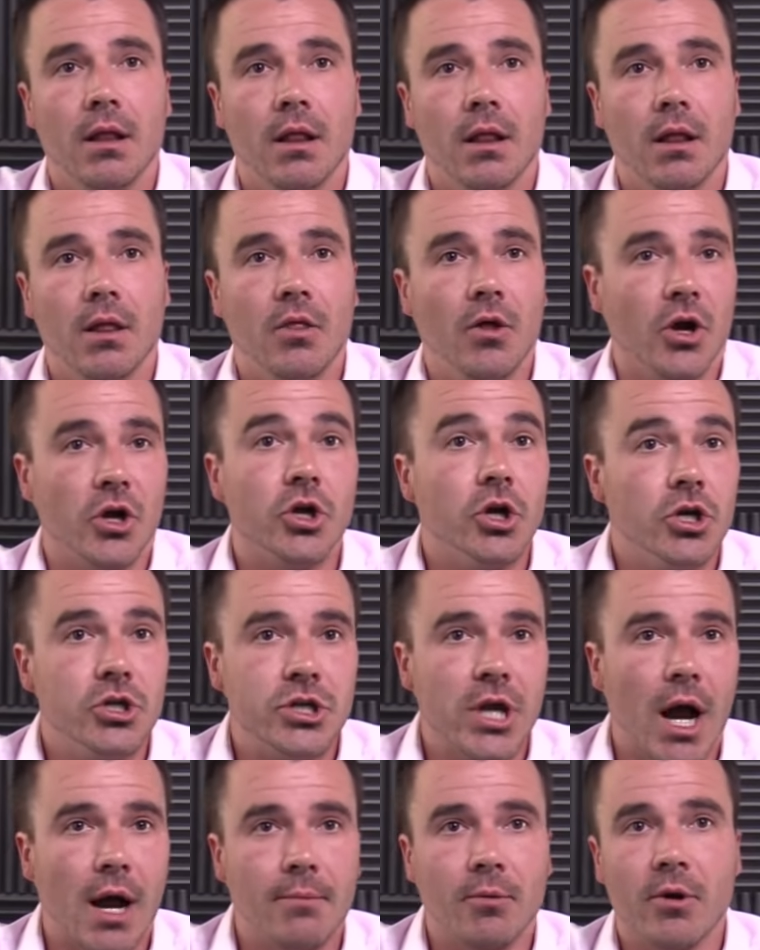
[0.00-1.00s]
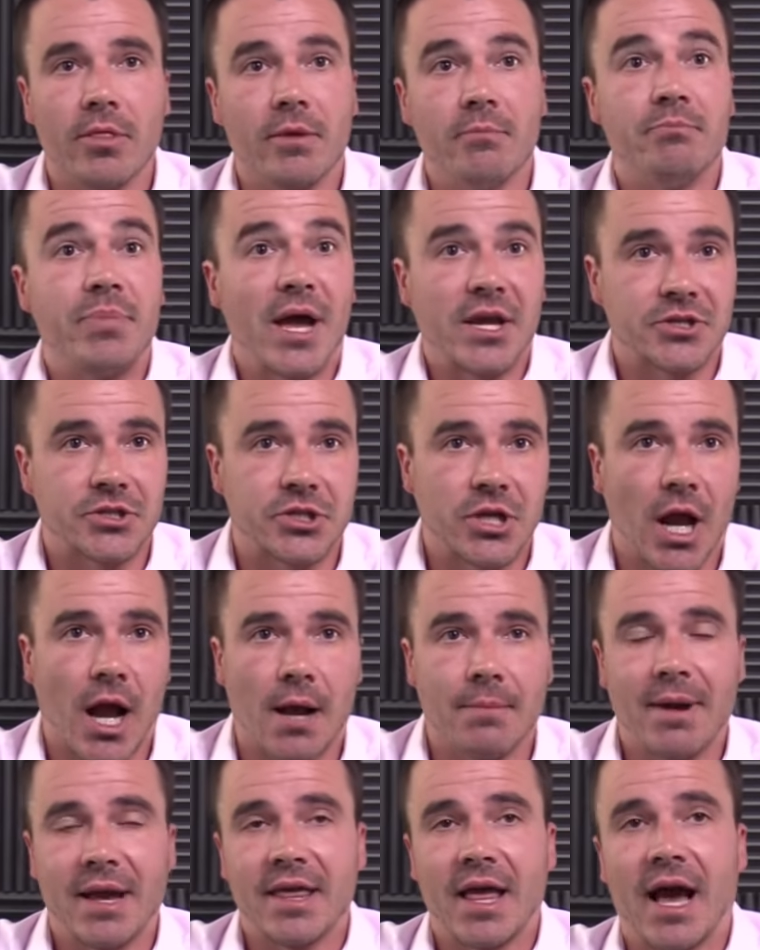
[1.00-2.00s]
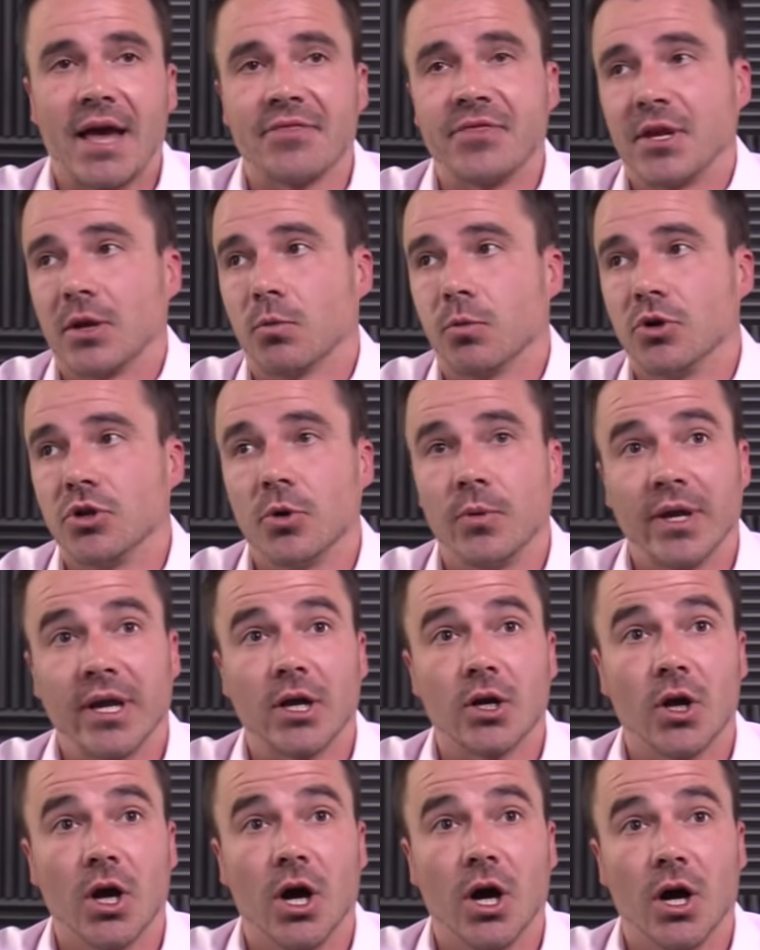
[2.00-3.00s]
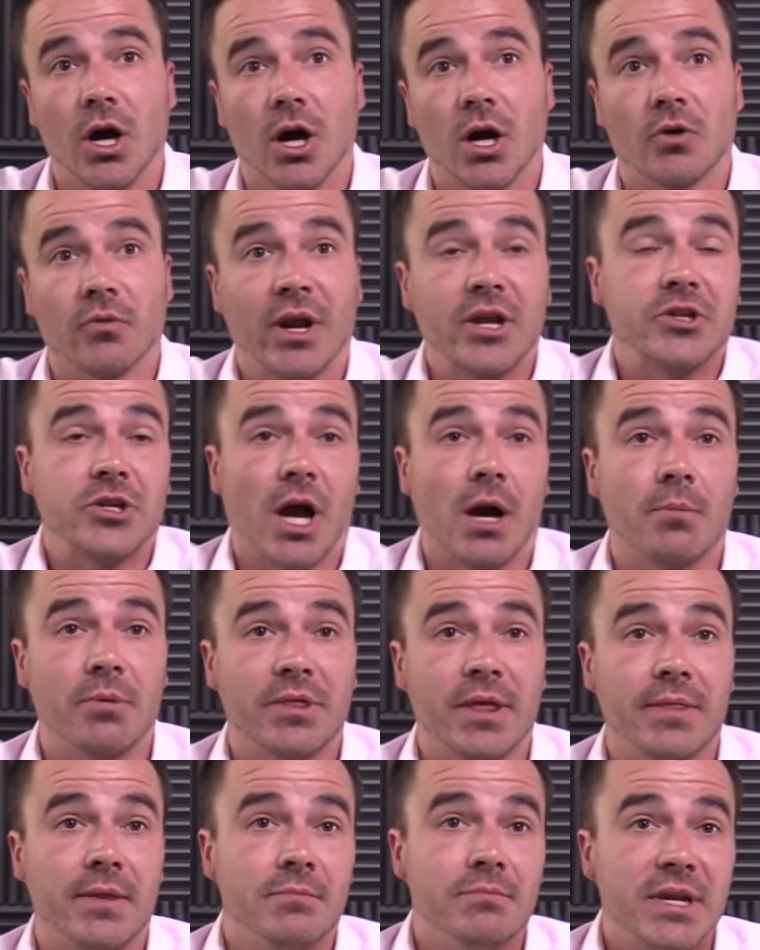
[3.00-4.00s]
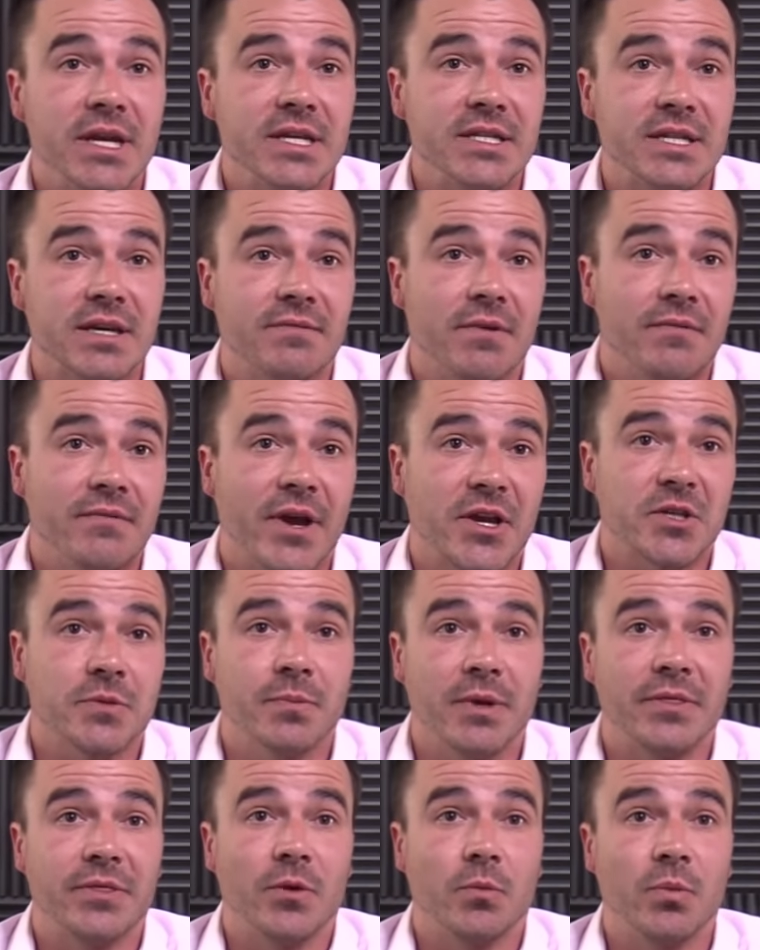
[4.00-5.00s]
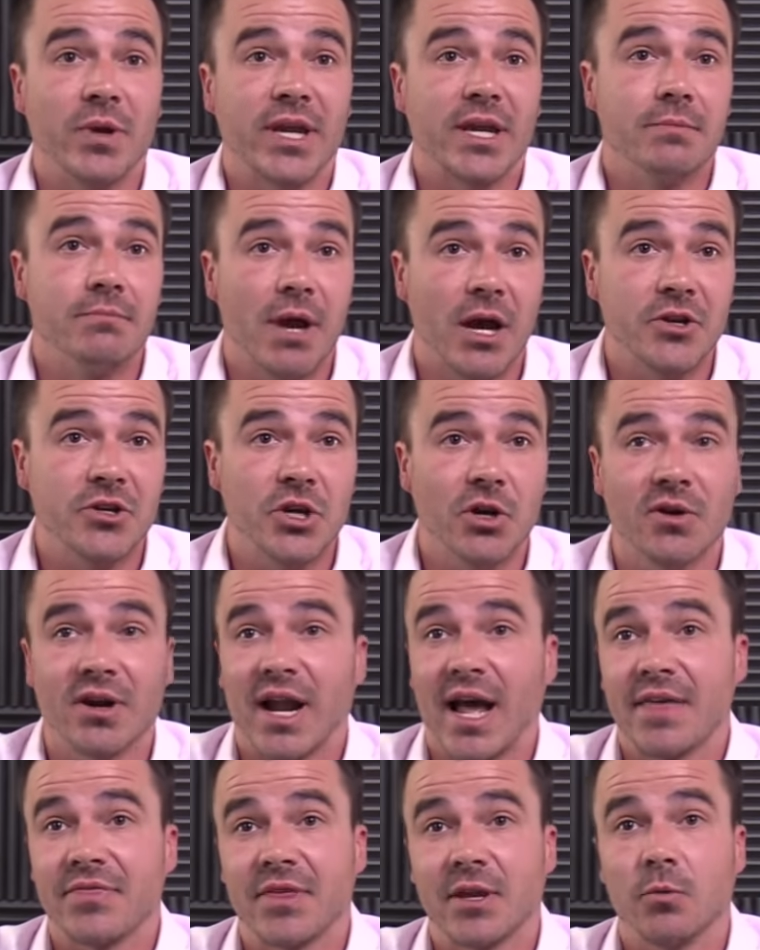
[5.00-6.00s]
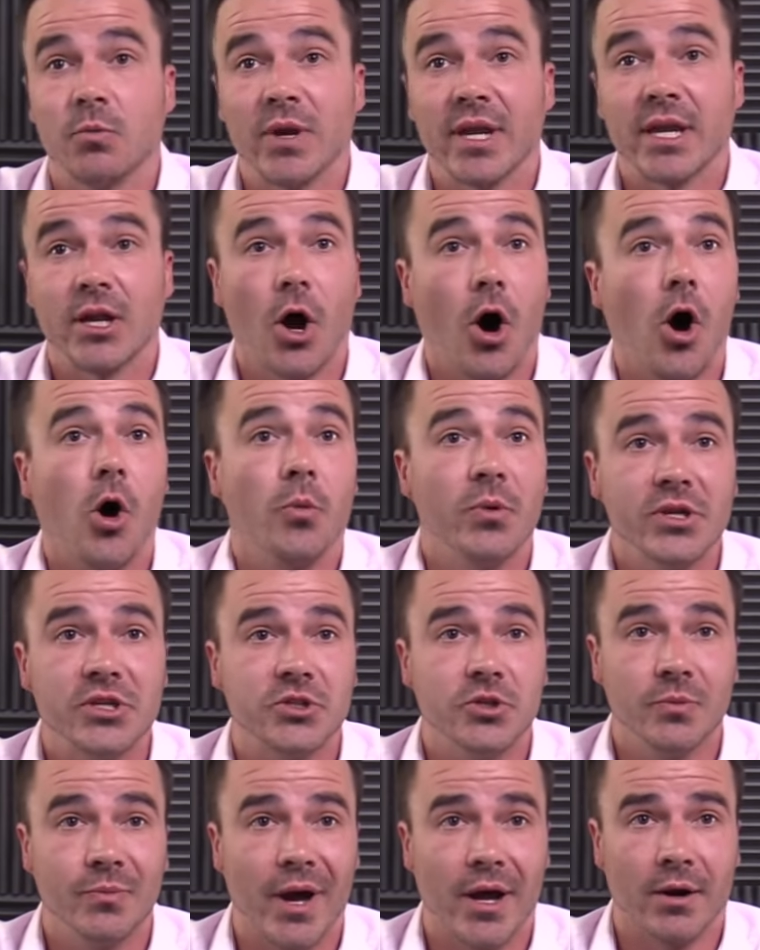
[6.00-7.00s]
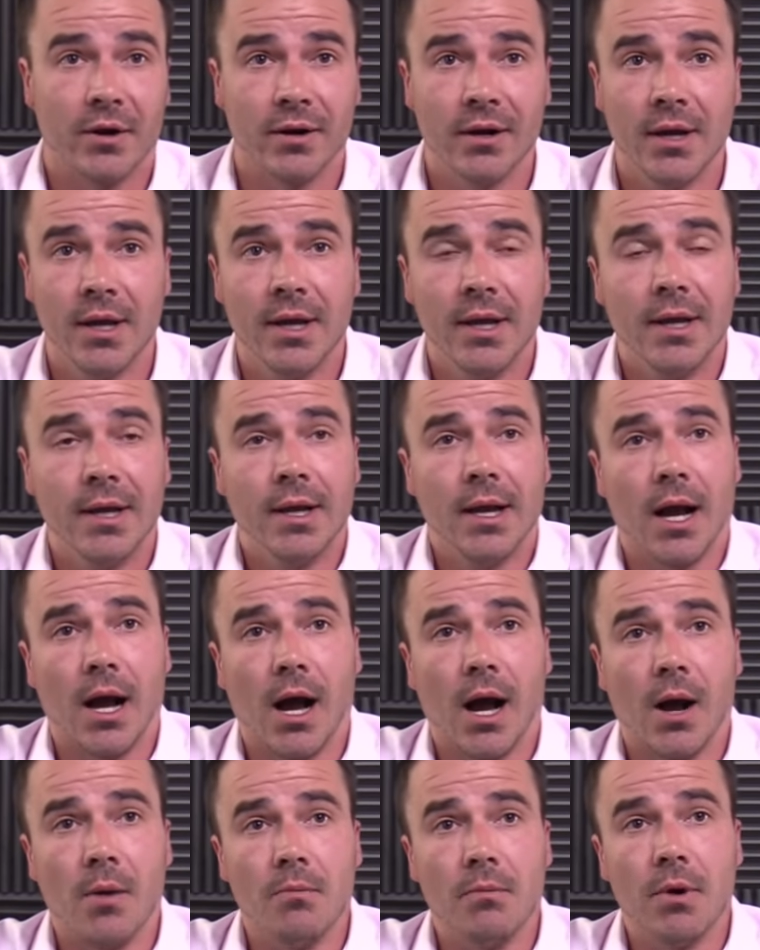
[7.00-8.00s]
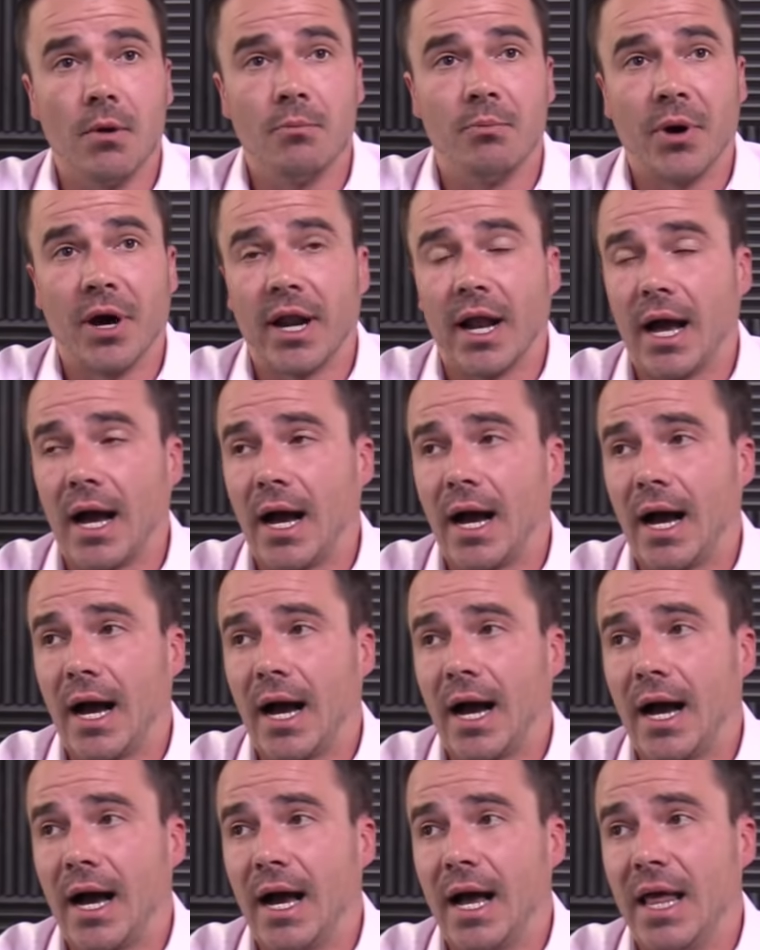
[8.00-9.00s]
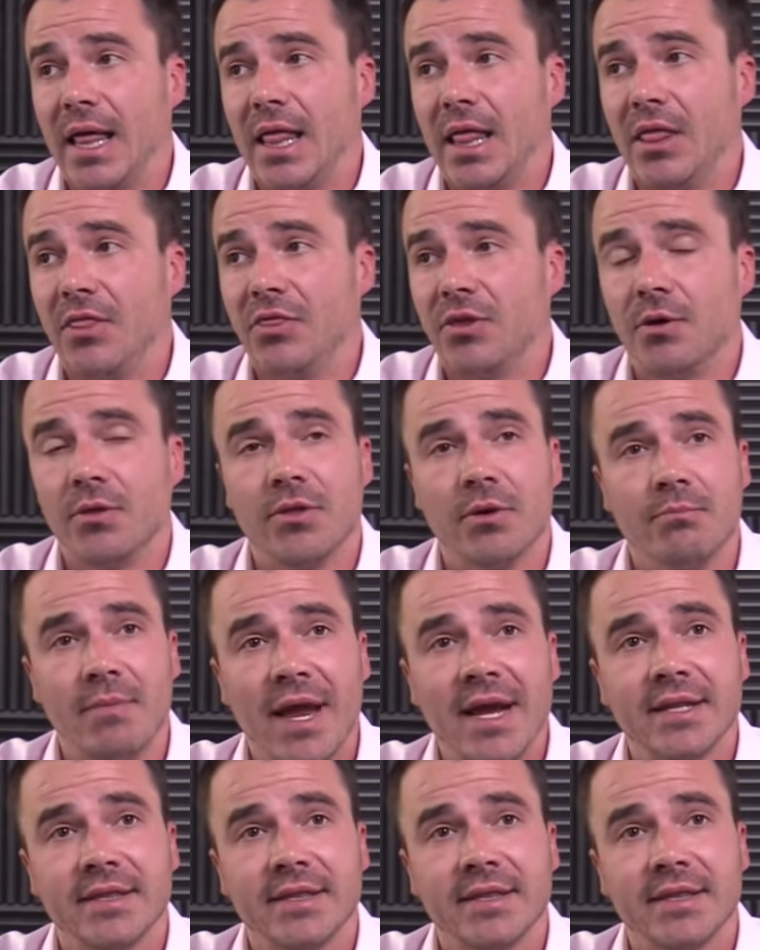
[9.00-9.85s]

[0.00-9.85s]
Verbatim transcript: a good job or the best job. I, I think we're doing a, a, great job within the means and investment that we can measure, and I think we can always do better. Um, but the, the main